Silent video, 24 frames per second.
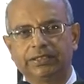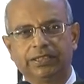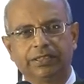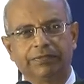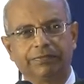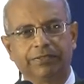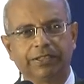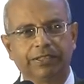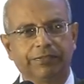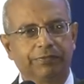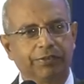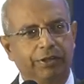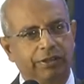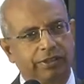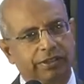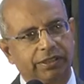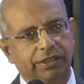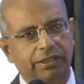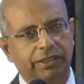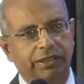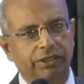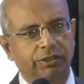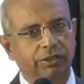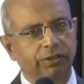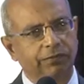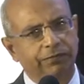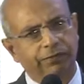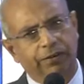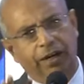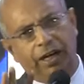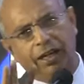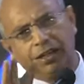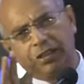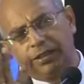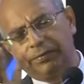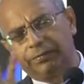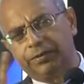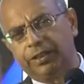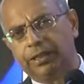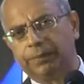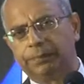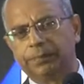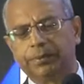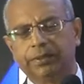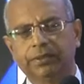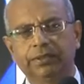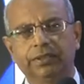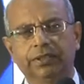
that we have not taken. You are far developed.